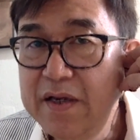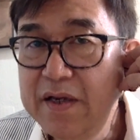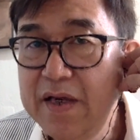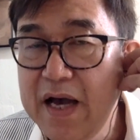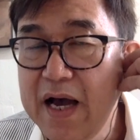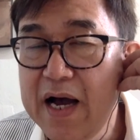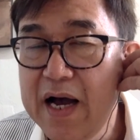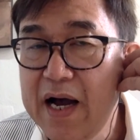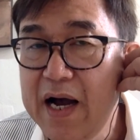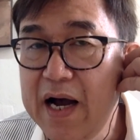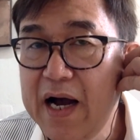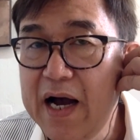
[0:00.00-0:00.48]

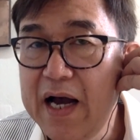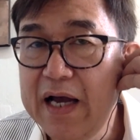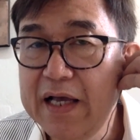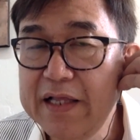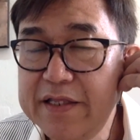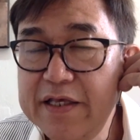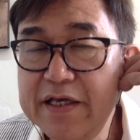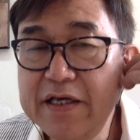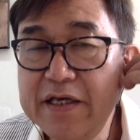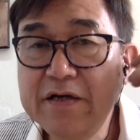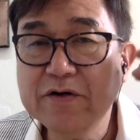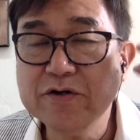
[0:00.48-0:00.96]
Yeah,
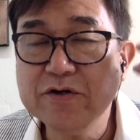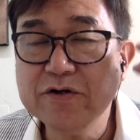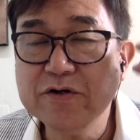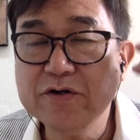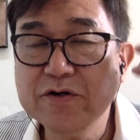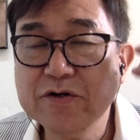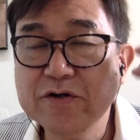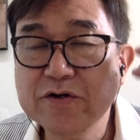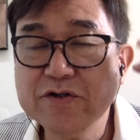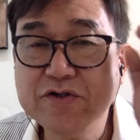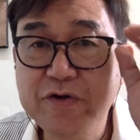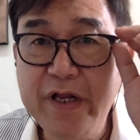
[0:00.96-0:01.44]
I think
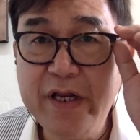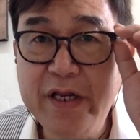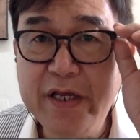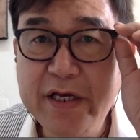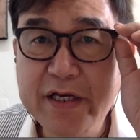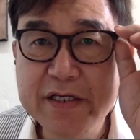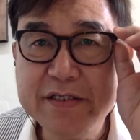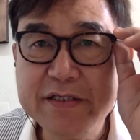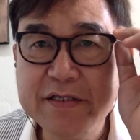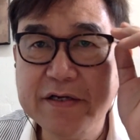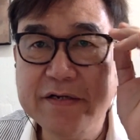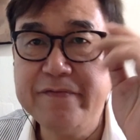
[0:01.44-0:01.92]
Australia
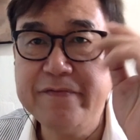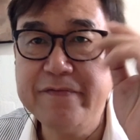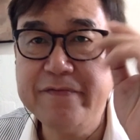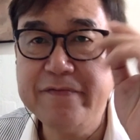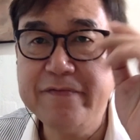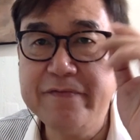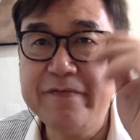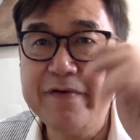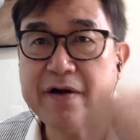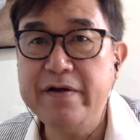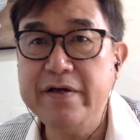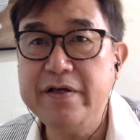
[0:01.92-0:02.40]
is
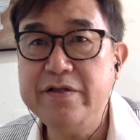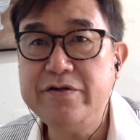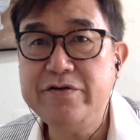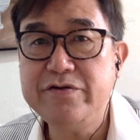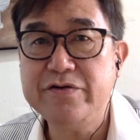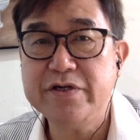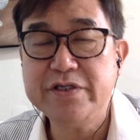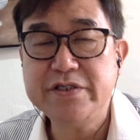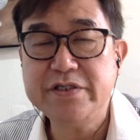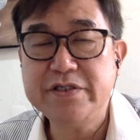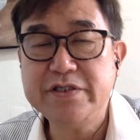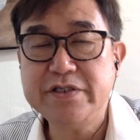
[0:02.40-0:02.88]
very
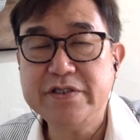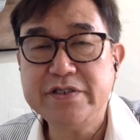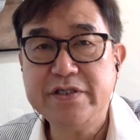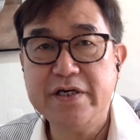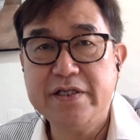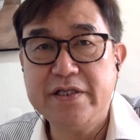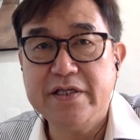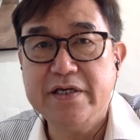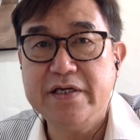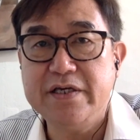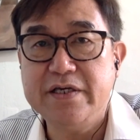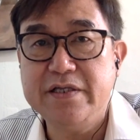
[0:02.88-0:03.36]

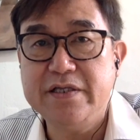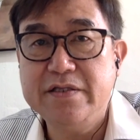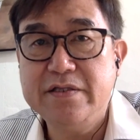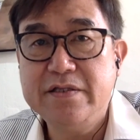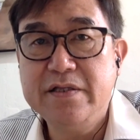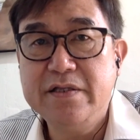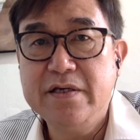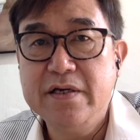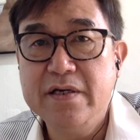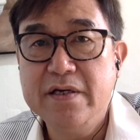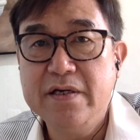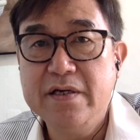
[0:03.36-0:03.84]
interested
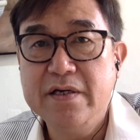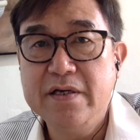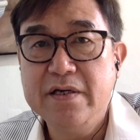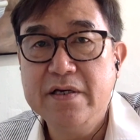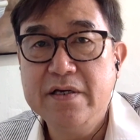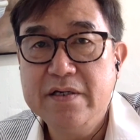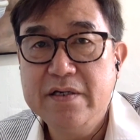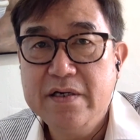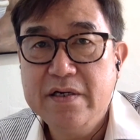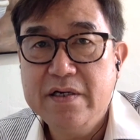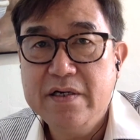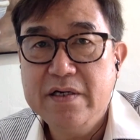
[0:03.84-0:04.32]
in
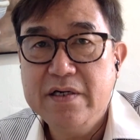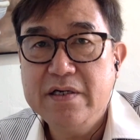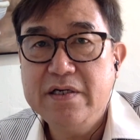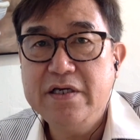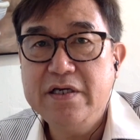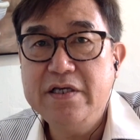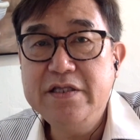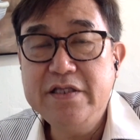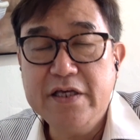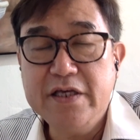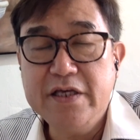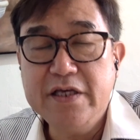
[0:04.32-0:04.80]

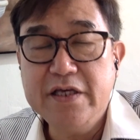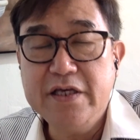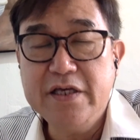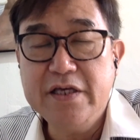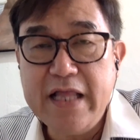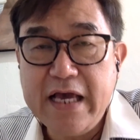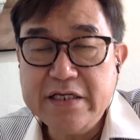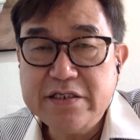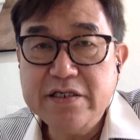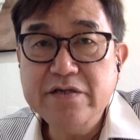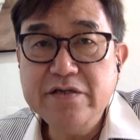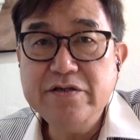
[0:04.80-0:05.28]

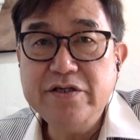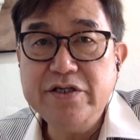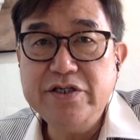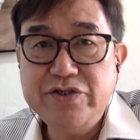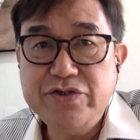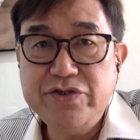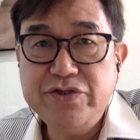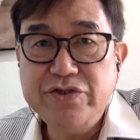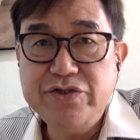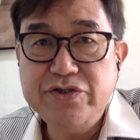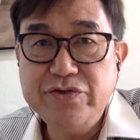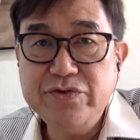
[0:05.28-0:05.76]
international
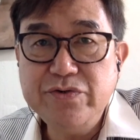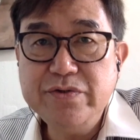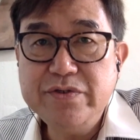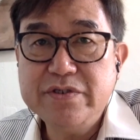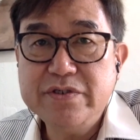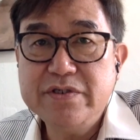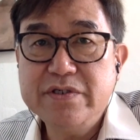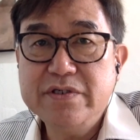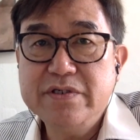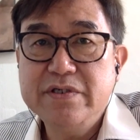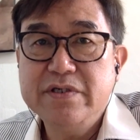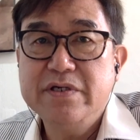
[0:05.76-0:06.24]

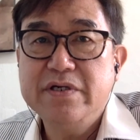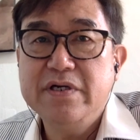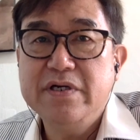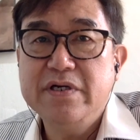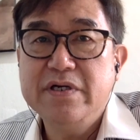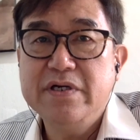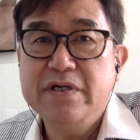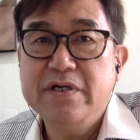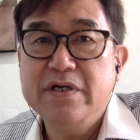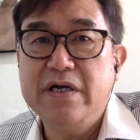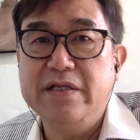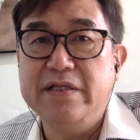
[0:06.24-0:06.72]
issues,
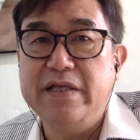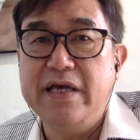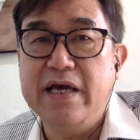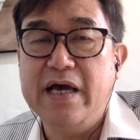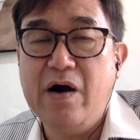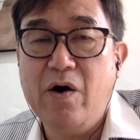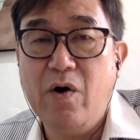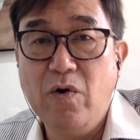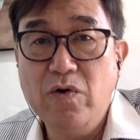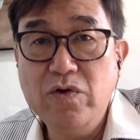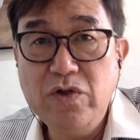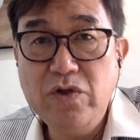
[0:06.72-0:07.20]

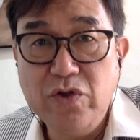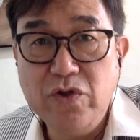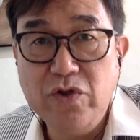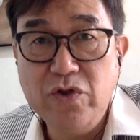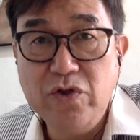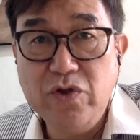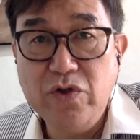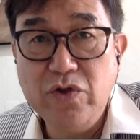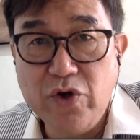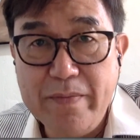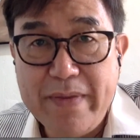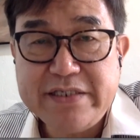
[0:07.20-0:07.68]
their own
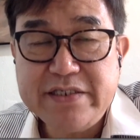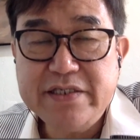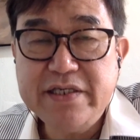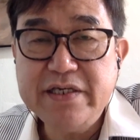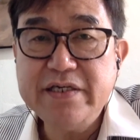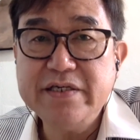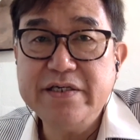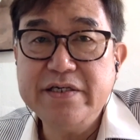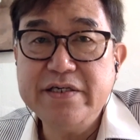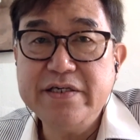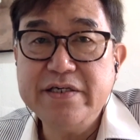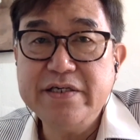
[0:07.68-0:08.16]

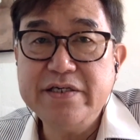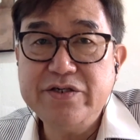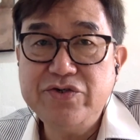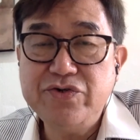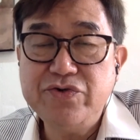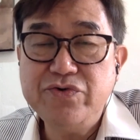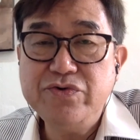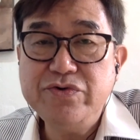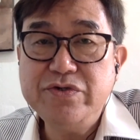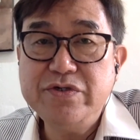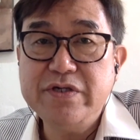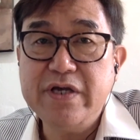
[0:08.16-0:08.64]
domestic
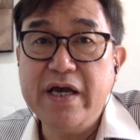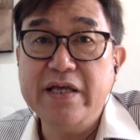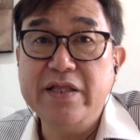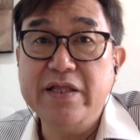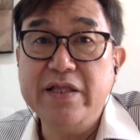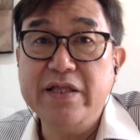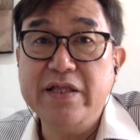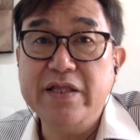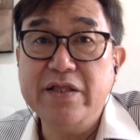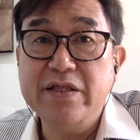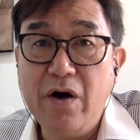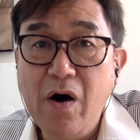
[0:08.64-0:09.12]
issues,
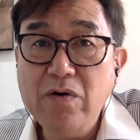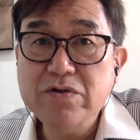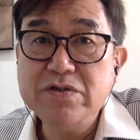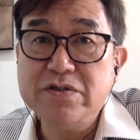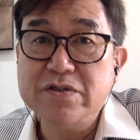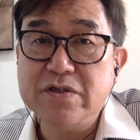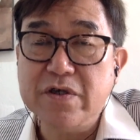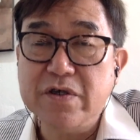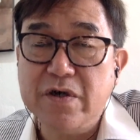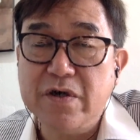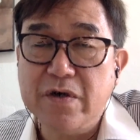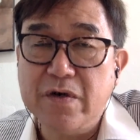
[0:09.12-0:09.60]
and
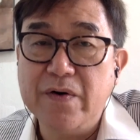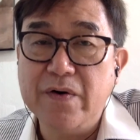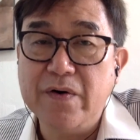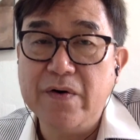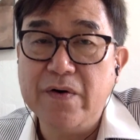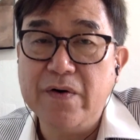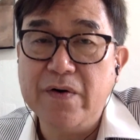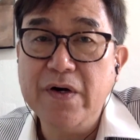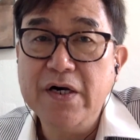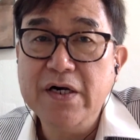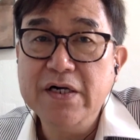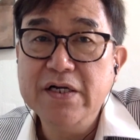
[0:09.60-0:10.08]

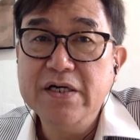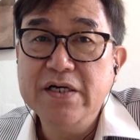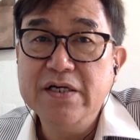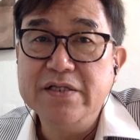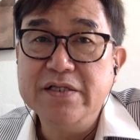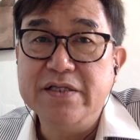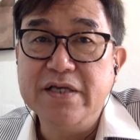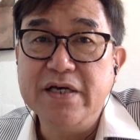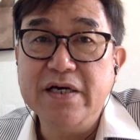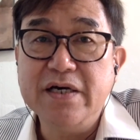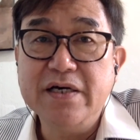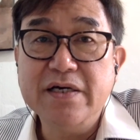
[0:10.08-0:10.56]
also
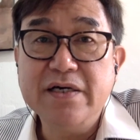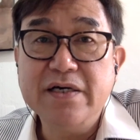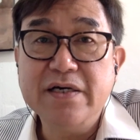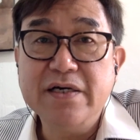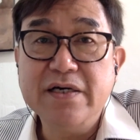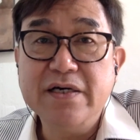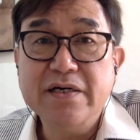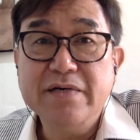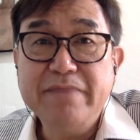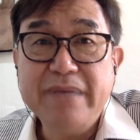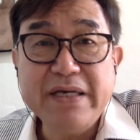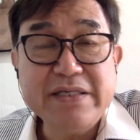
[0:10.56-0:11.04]

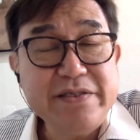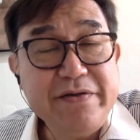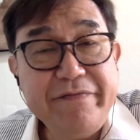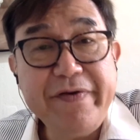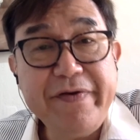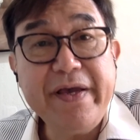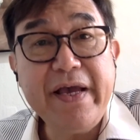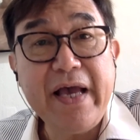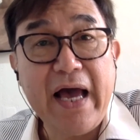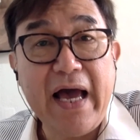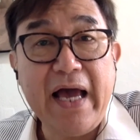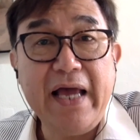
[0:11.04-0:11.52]
the
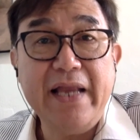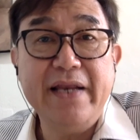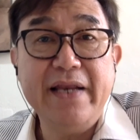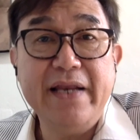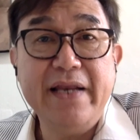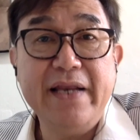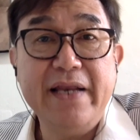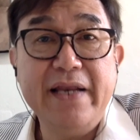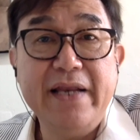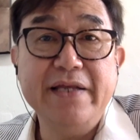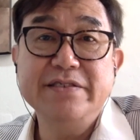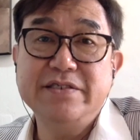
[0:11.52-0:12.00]
Pacific
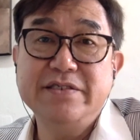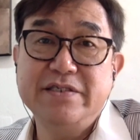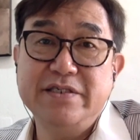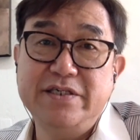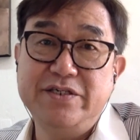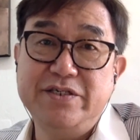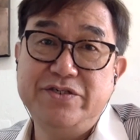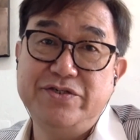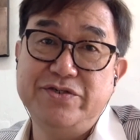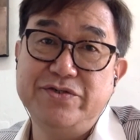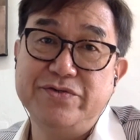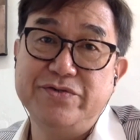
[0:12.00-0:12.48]
Islands
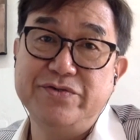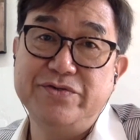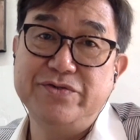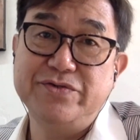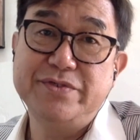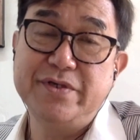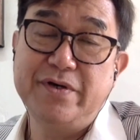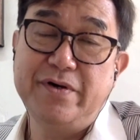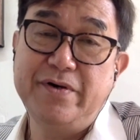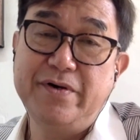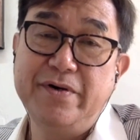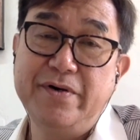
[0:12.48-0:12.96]
issue.
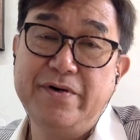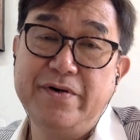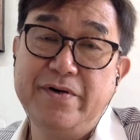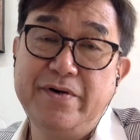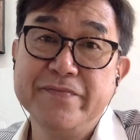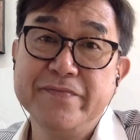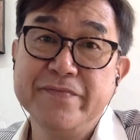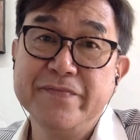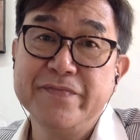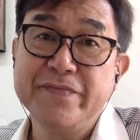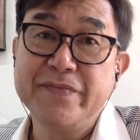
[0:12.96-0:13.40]
So